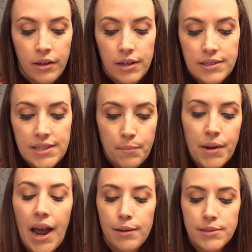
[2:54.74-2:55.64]

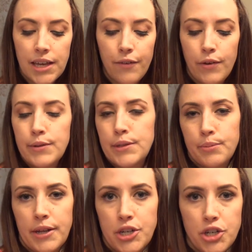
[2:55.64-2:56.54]
sometimes, like if you
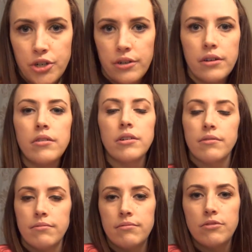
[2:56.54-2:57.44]
switch a
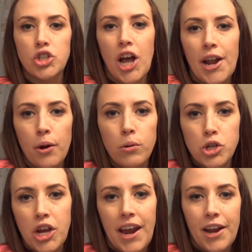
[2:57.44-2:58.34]
shadow
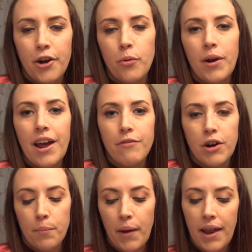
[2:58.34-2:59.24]
shade or
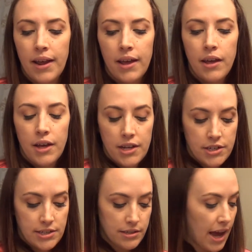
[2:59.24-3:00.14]
whatever, but
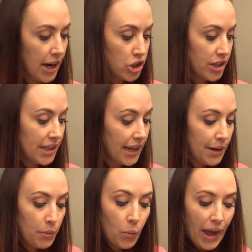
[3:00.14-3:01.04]
to actually clean
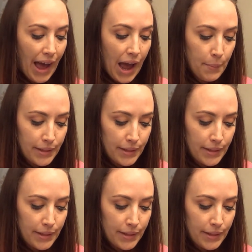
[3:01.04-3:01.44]
them the way I'm